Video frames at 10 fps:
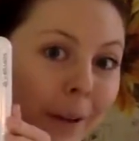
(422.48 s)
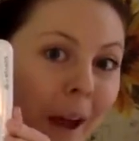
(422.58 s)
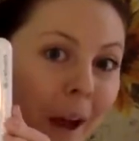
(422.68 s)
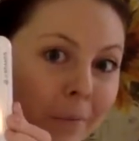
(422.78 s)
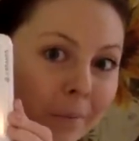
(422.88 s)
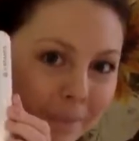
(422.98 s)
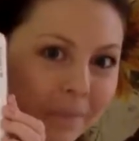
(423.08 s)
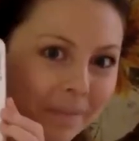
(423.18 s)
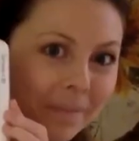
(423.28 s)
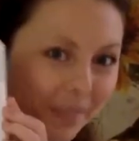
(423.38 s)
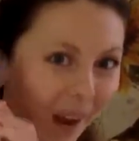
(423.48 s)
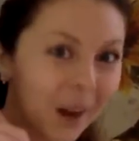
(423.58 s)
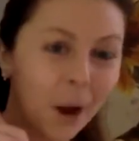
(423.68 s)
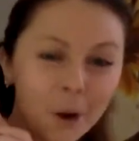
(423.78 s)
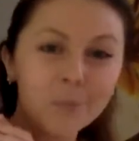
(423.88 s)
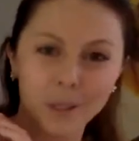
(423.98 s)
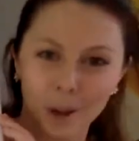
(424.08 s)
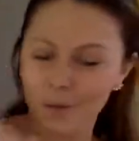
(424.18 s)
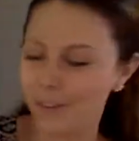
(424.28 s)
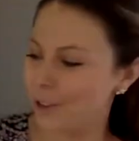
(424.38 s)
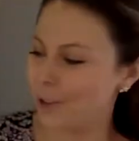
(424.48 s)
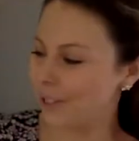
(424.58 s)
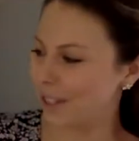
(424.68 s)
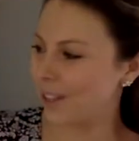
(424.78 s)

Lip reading: now? I hope so. We've used this a